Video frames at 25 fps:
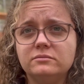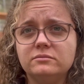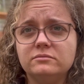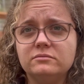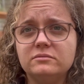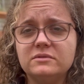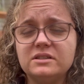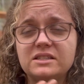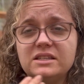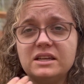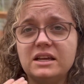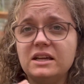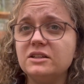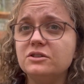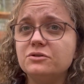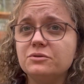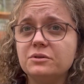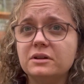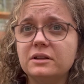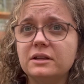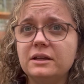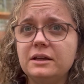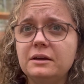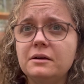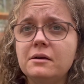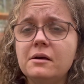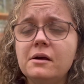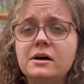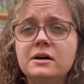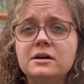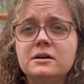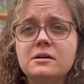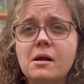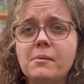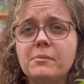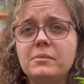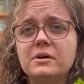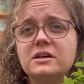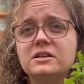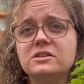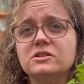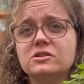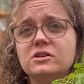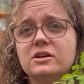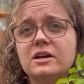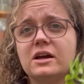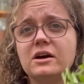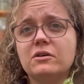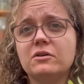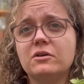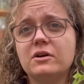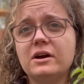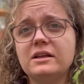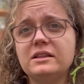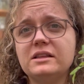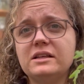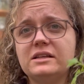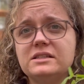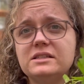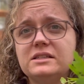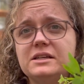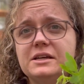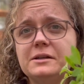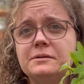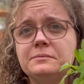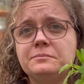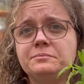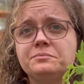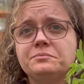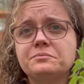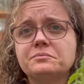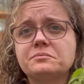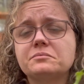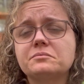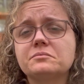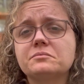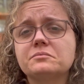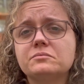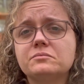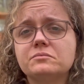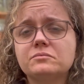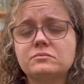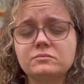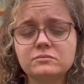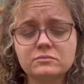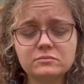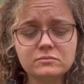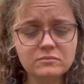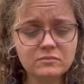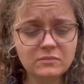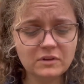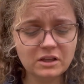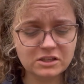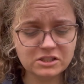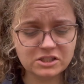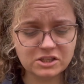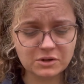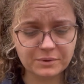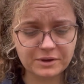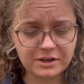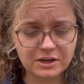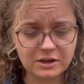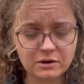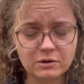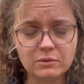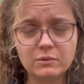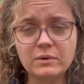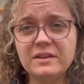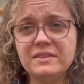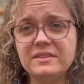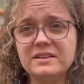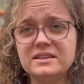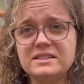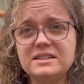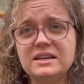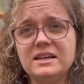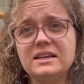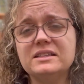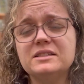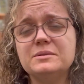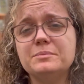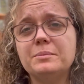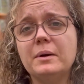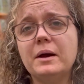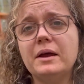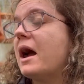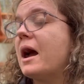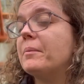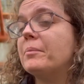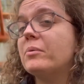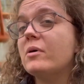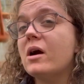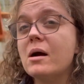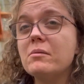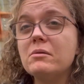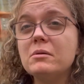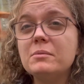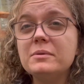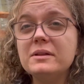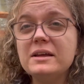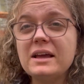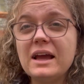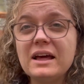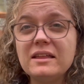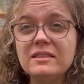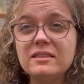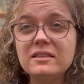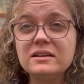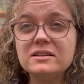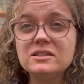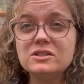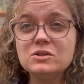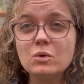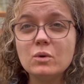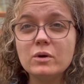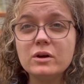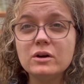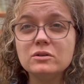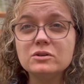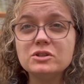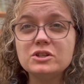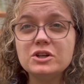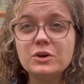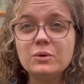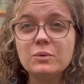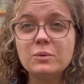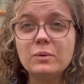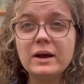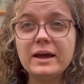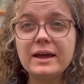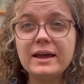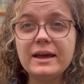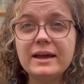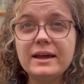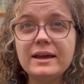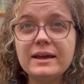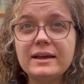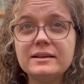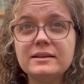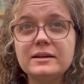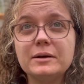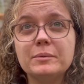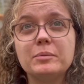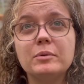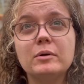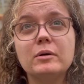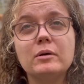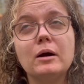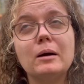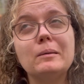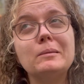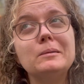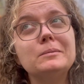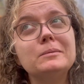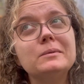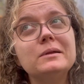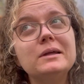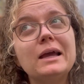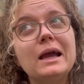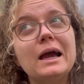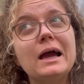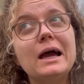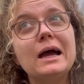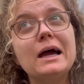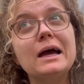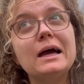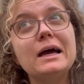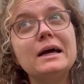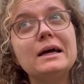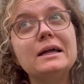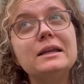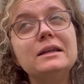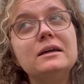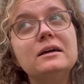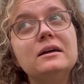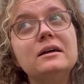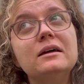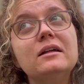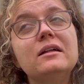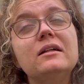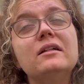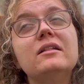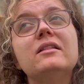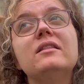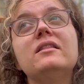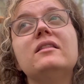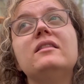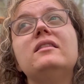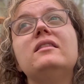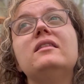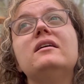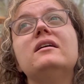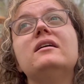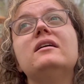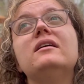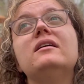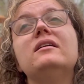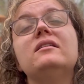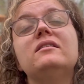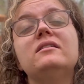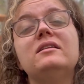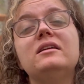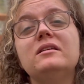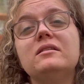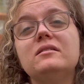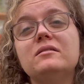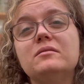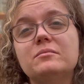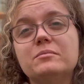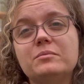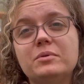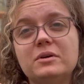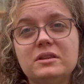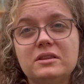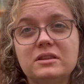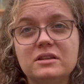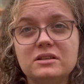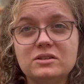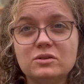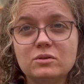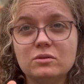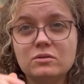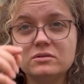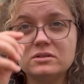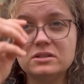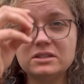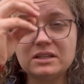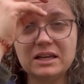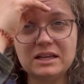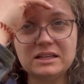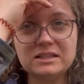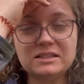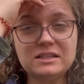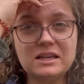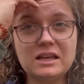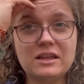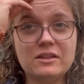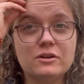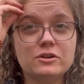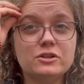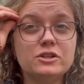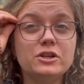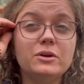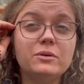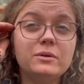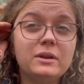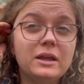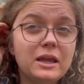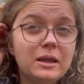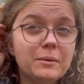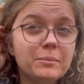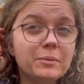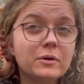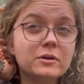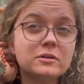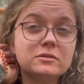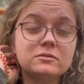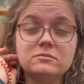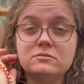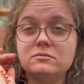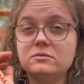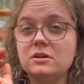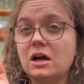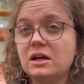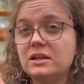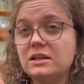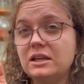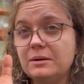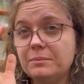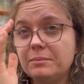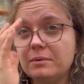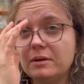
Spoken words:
the seeds really, because look how great these did. So we know it wasn't the seeds, but I probably had the soil too wet. I probably didn't put the seeds either too deep or not deep